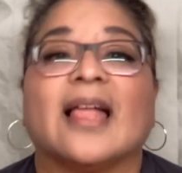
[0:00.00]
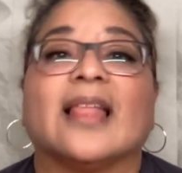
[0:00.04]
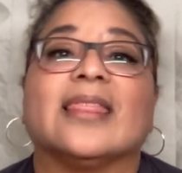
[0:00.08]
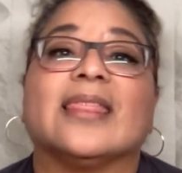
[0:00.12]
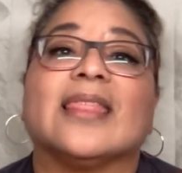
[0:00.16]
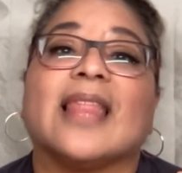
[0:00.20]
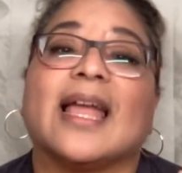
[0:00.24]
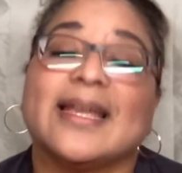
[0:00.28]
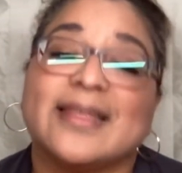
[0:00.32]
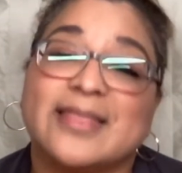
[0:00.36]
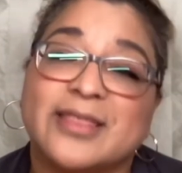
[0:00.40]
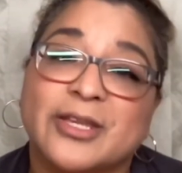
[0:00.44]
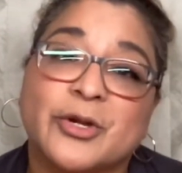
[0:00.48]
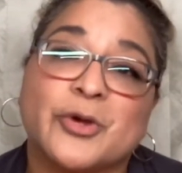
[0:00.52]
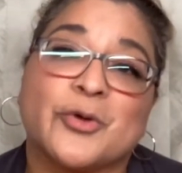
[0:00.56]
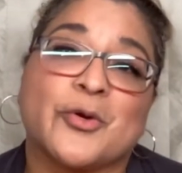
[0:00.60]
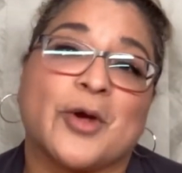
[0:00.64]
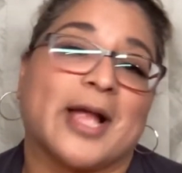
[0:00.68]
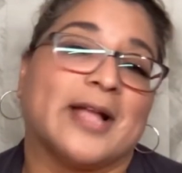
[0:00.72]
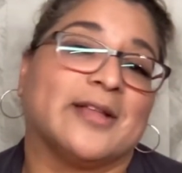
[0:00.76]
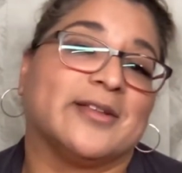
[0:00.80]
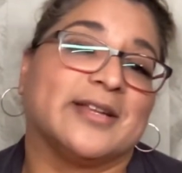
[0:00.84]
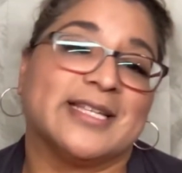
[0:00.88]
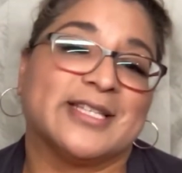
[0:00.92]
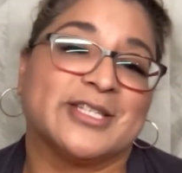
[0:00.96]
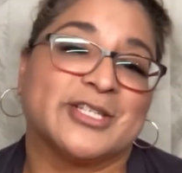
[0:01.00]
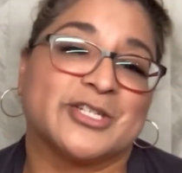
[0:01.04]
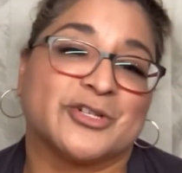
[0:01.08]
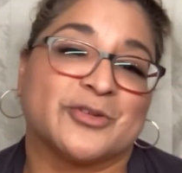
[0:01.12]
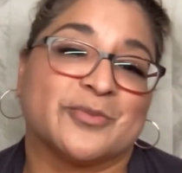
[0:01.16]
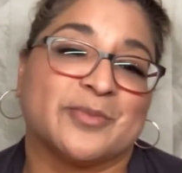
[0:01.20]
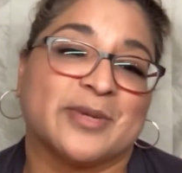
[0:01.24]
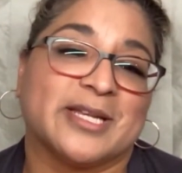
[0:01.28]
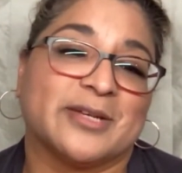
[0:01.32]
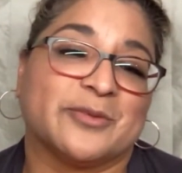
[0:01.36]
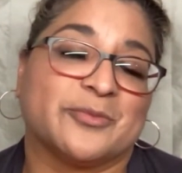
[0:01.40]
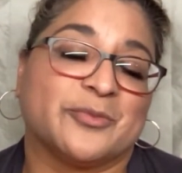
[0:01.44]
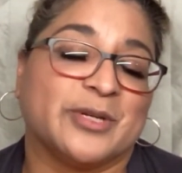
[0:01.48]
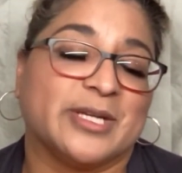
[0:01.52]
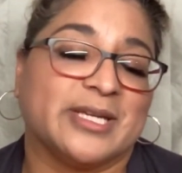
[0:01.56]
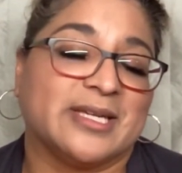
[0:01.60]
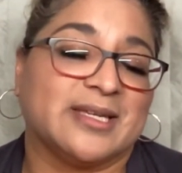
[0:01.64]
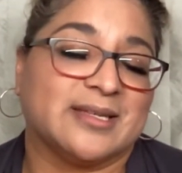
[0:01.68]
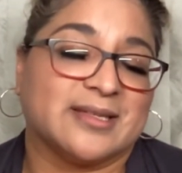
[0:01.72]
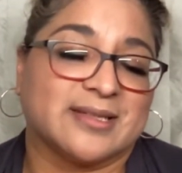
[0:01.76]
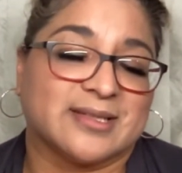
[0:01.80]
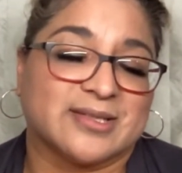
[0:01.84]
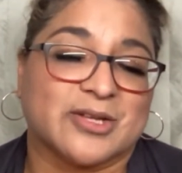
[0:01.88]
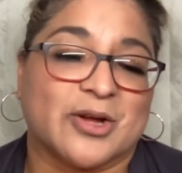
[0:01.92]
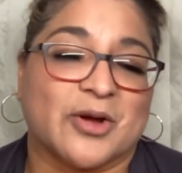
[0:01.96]
Like the cryo instrument
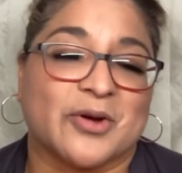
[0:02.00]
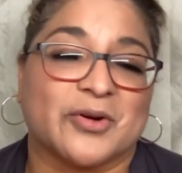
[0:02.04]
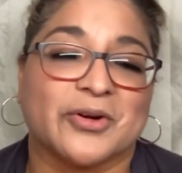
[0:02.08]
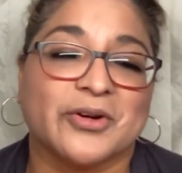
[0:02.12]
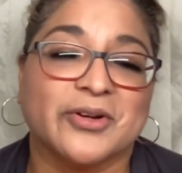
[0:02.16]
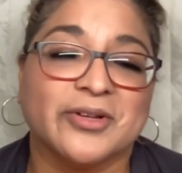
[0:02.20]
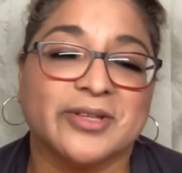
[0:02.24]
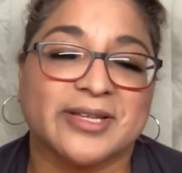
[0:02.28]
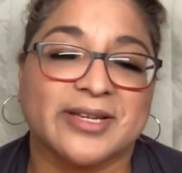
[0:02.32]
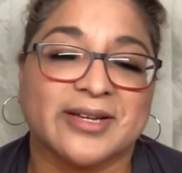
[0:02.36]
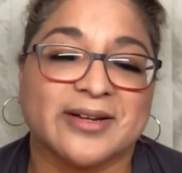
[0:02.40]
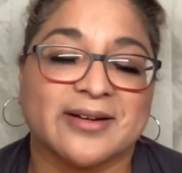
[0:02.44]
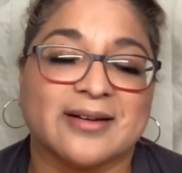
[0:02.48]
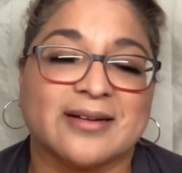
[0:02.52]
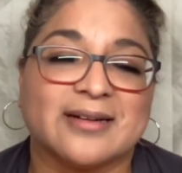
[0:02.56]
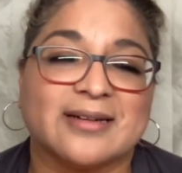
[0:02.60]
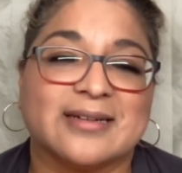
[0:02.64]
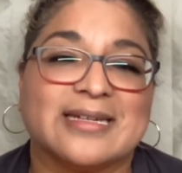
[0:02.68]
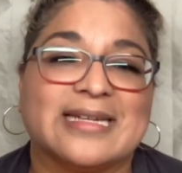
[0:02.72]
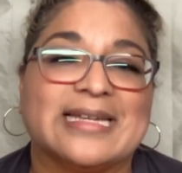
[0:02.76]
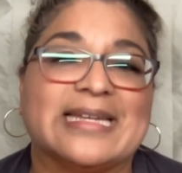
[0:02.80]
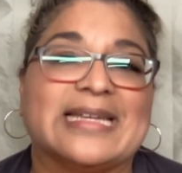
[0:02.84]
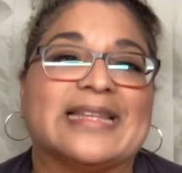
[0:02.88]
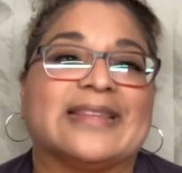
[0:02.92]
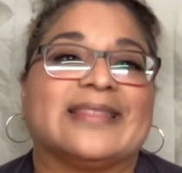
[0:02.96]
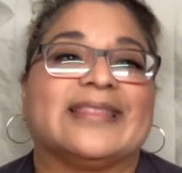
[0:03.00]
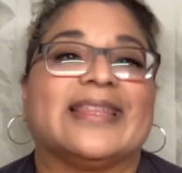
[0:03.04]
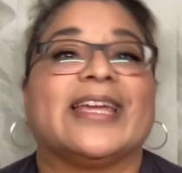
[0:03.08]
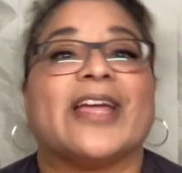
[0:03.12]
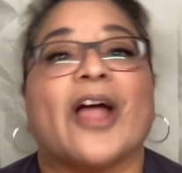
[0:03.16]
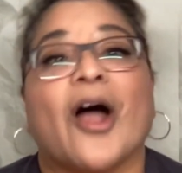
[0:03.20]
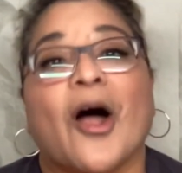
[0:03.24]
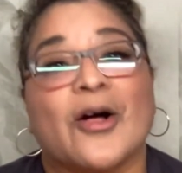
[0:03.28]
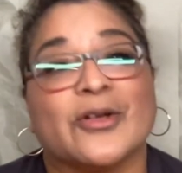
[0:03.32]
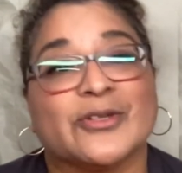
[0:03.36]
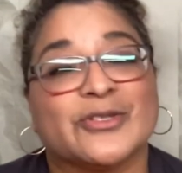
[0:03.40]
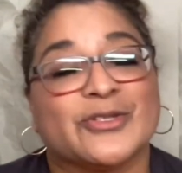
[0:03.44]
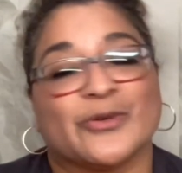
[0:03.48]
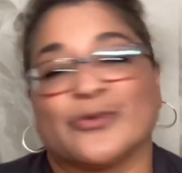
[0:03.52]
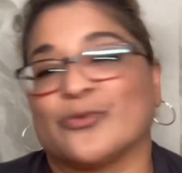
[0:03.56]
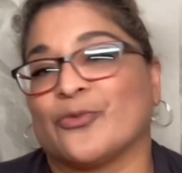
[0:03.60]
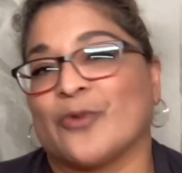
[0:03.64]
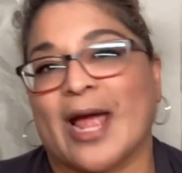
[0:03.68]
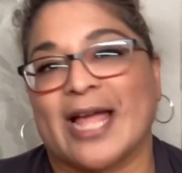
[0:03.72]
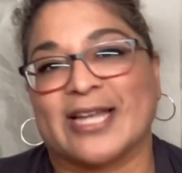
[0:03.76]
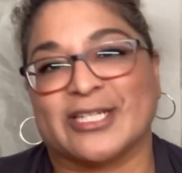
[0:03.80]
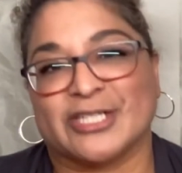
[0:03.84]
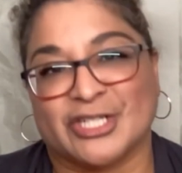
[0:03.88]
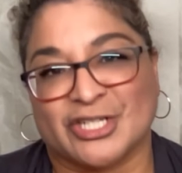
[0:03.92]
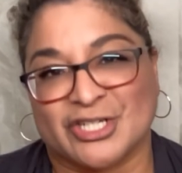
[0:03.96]
we saw earlier, they also
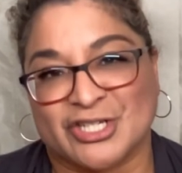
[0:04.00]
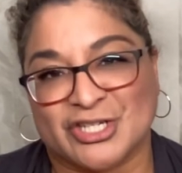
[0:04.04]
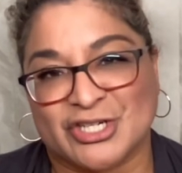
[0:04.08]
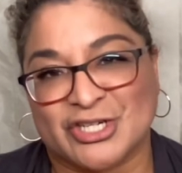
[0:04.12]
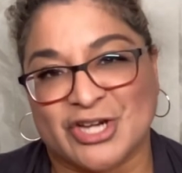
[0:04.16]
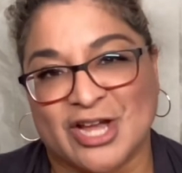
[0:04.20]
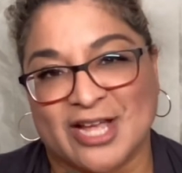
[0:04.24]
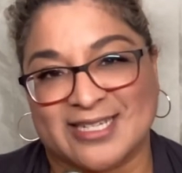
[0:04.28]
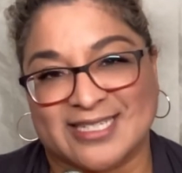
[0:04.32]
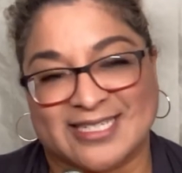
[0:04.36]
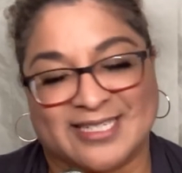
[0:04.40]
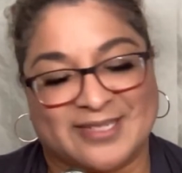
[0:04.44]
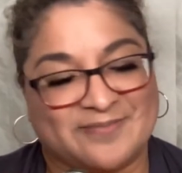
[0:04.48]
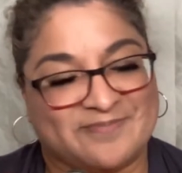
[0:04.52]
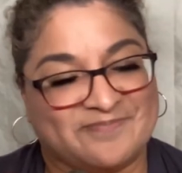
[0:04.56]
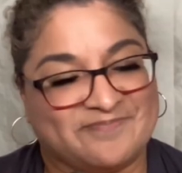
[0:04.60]
ratchet shut.